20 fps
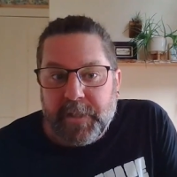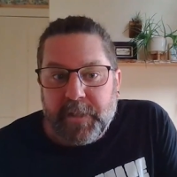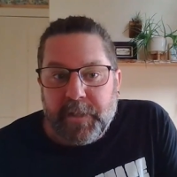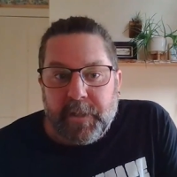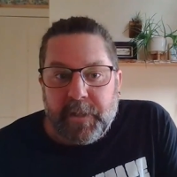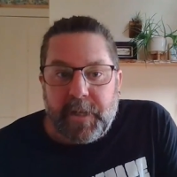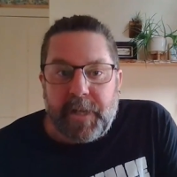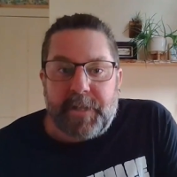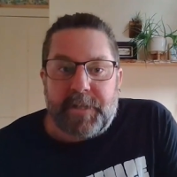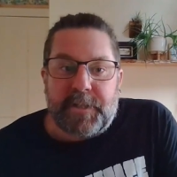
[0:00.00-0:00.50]

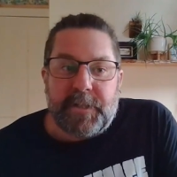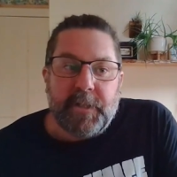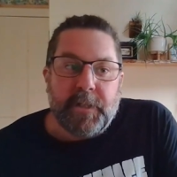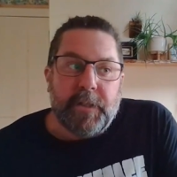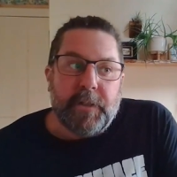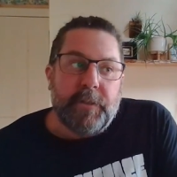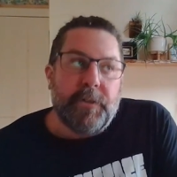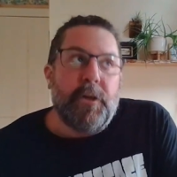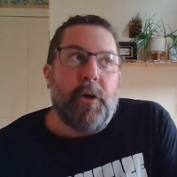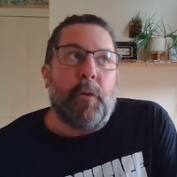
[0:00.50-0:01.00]

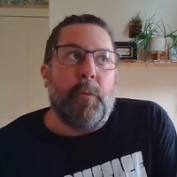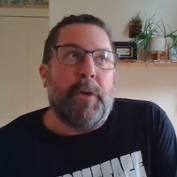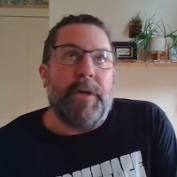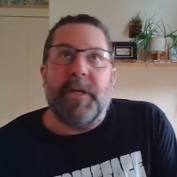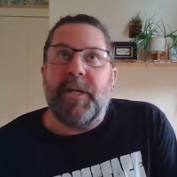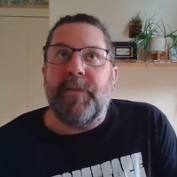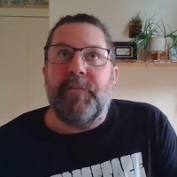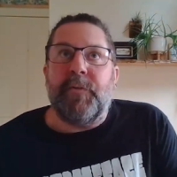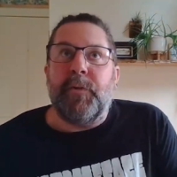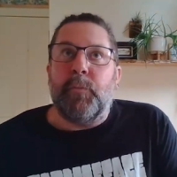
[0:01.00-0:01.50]
it's no one,
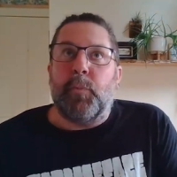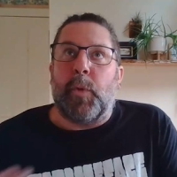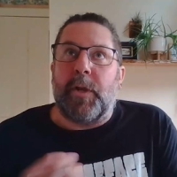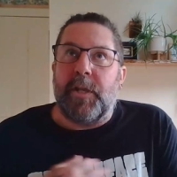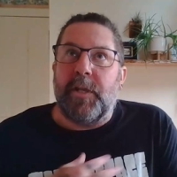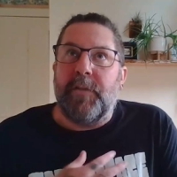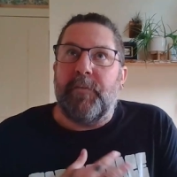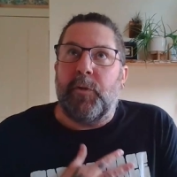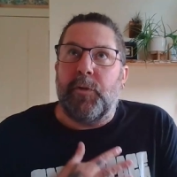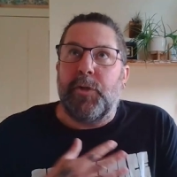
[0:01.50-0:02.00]
even
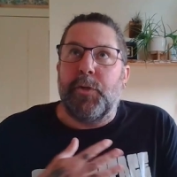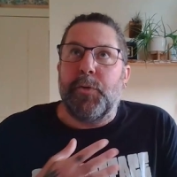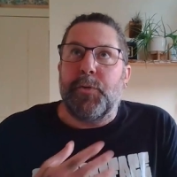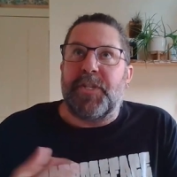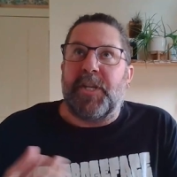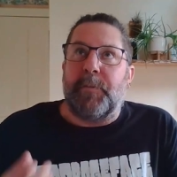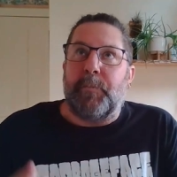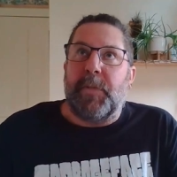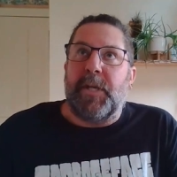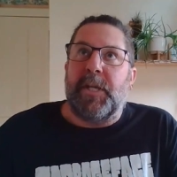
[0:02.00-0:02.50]
even
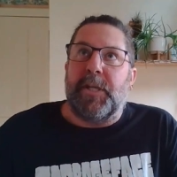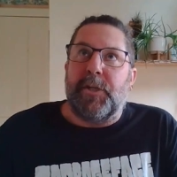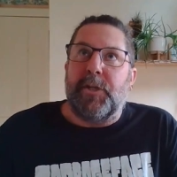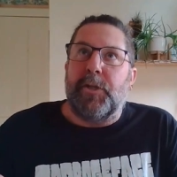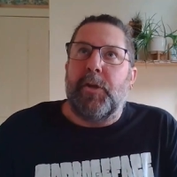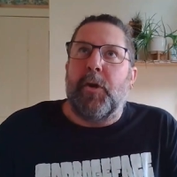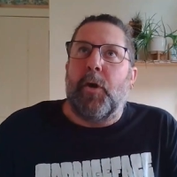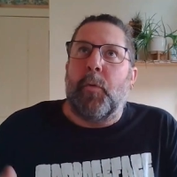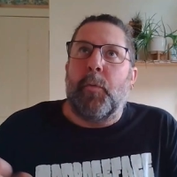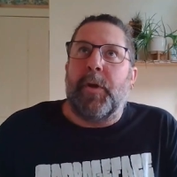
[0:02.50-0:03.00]
using me,
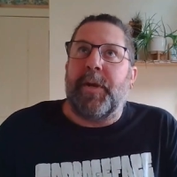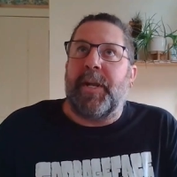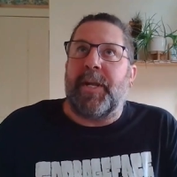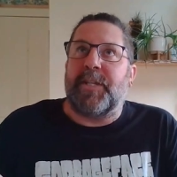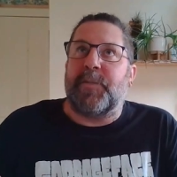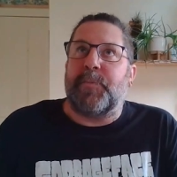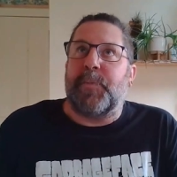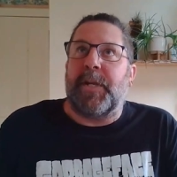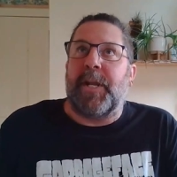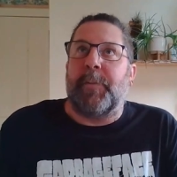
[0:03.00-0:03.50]
no one
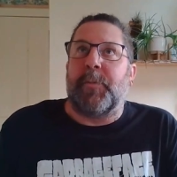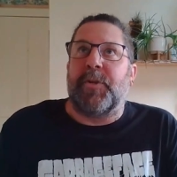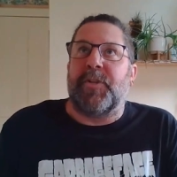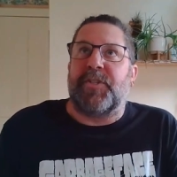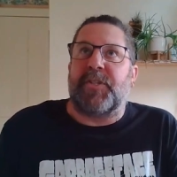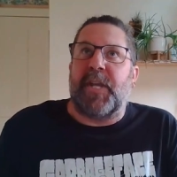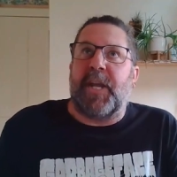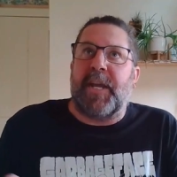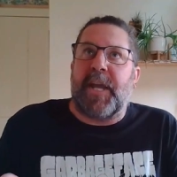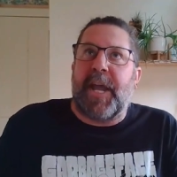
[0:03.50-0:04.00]
has been able to
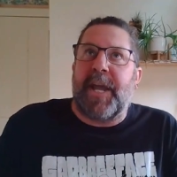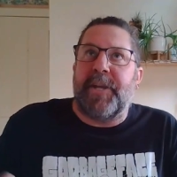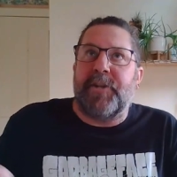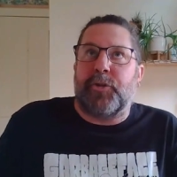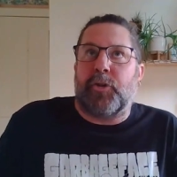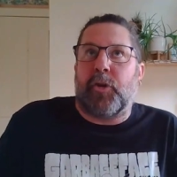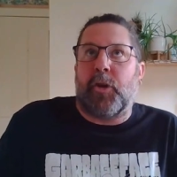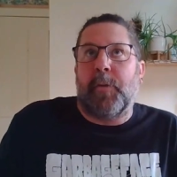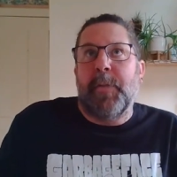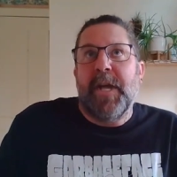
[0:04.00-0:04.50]
say, hey,
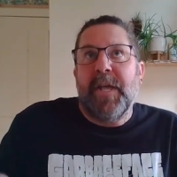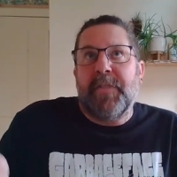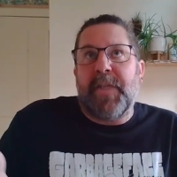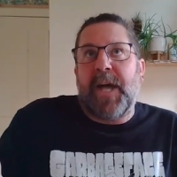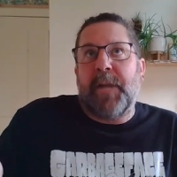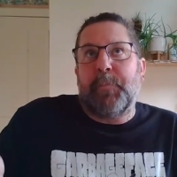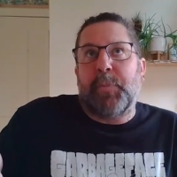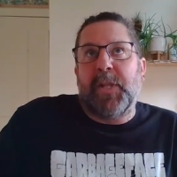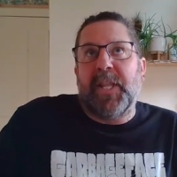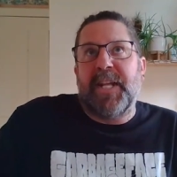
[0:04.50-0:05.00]
Jerm,
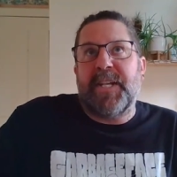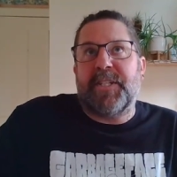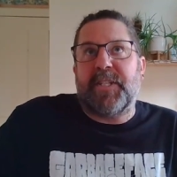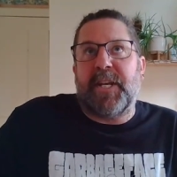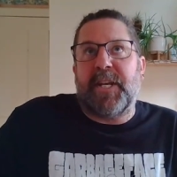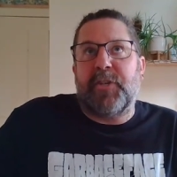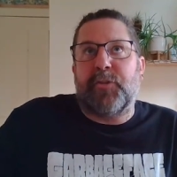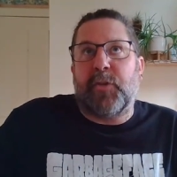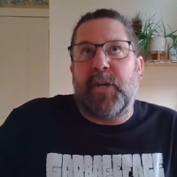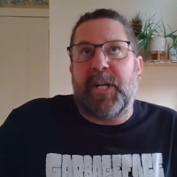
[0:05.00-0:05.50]
that place
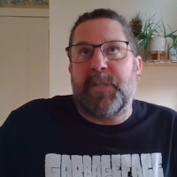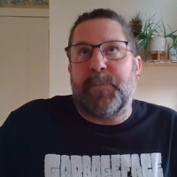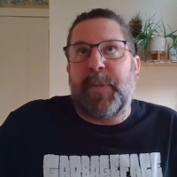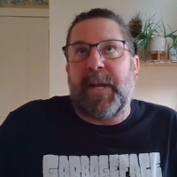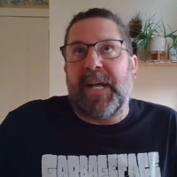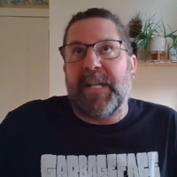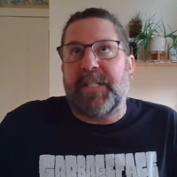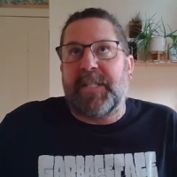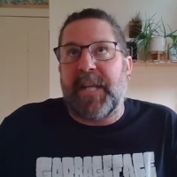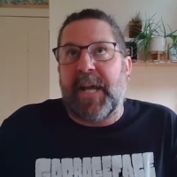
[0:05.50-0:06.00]
I
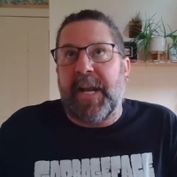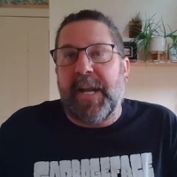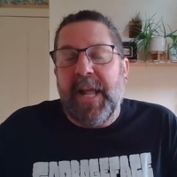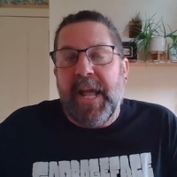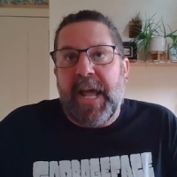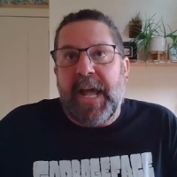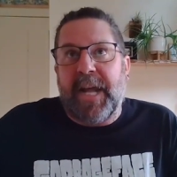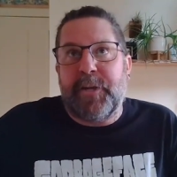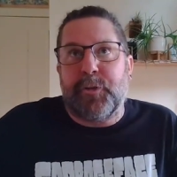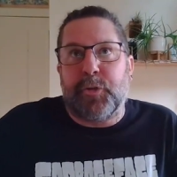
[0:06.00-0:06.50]
trespassed at
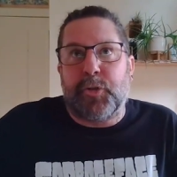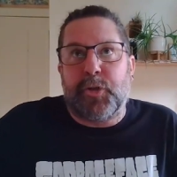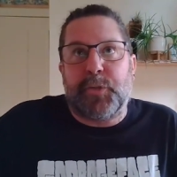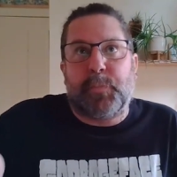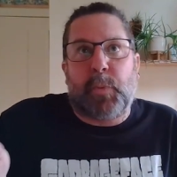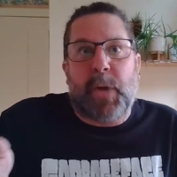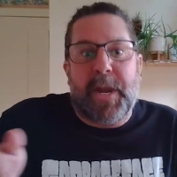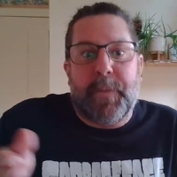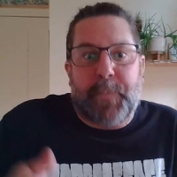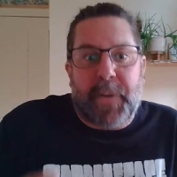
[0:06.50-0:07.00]
had your
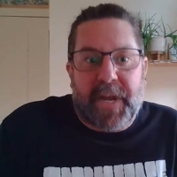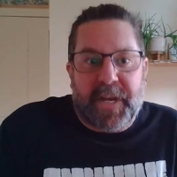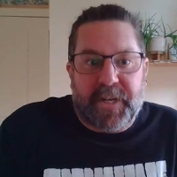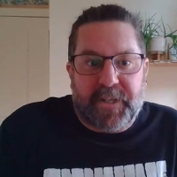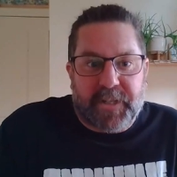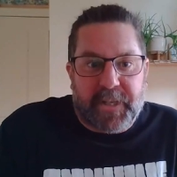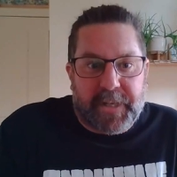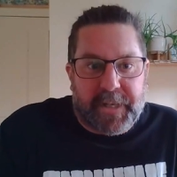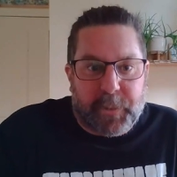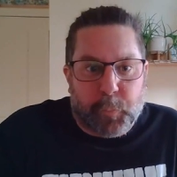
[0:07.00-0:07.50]
spray paint
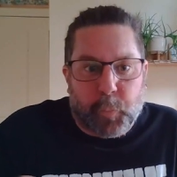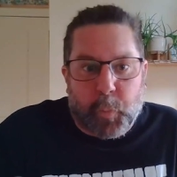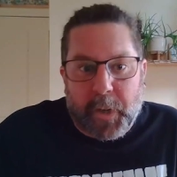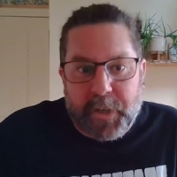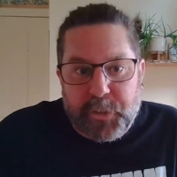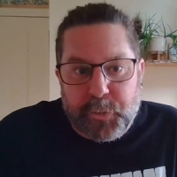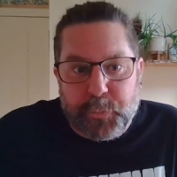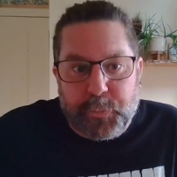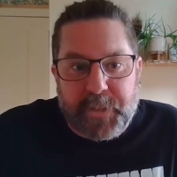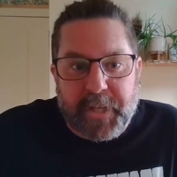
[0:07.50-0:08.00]
in it.
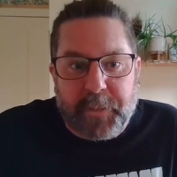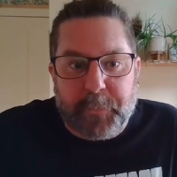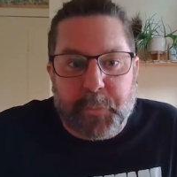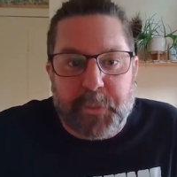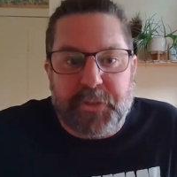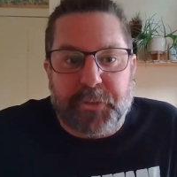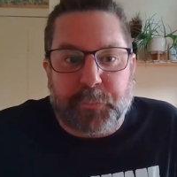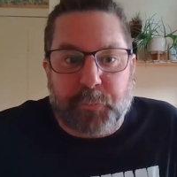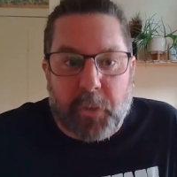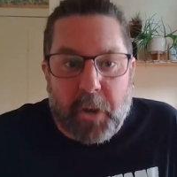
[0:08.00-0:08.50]
What you did
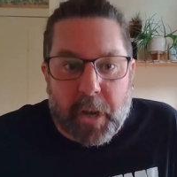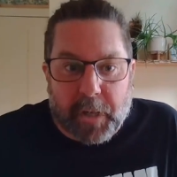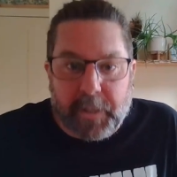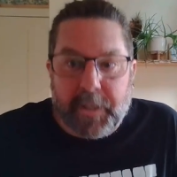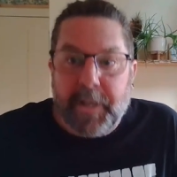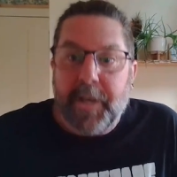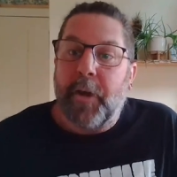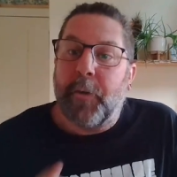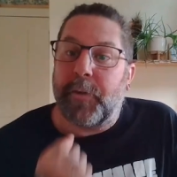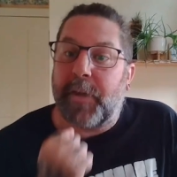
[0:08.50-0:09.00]
was wrong.
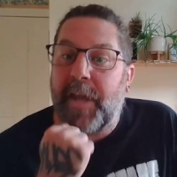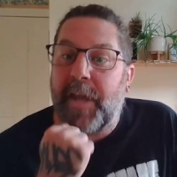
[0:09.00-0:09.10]
Okay,